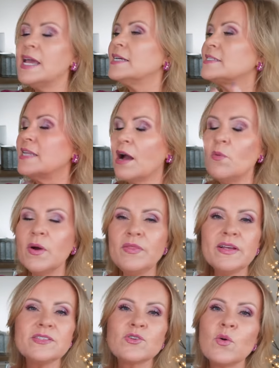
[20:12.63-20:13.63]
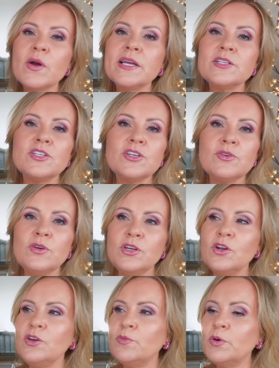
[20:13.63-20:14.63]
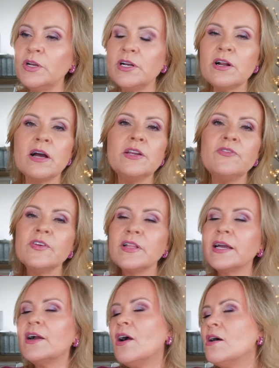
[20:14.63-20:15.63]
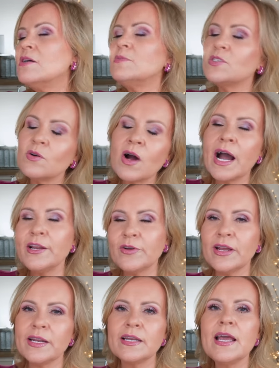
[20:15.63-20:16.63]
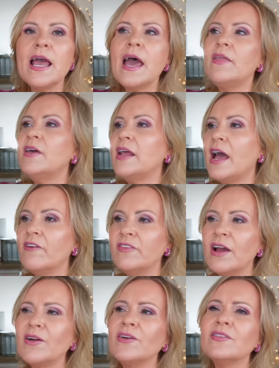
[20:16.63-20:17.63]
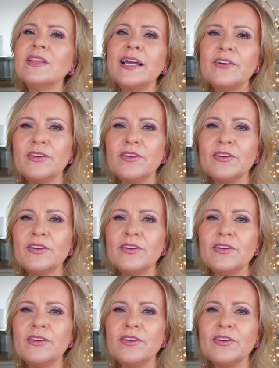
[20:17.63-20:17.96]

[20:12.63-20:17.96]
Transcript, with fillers: It's not one that's going to, you know, you put it on, you feel like, oh, I'm so hydrated, and then a half an hour later